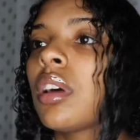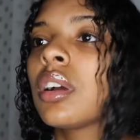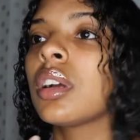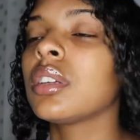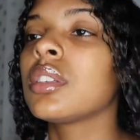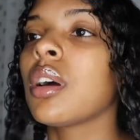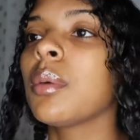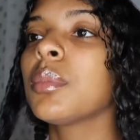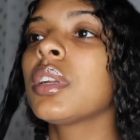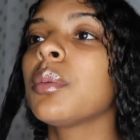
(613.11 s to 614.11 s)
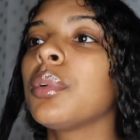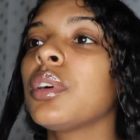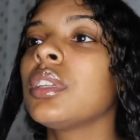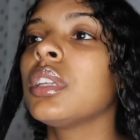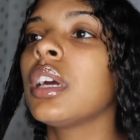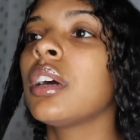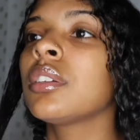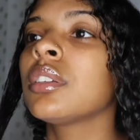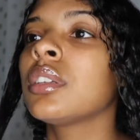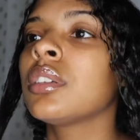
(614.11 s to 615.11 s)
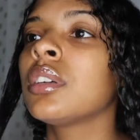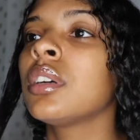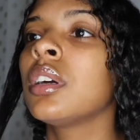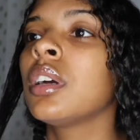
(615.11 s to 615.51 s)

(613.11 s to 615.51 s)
longer, so I'm gonna pull it down a little,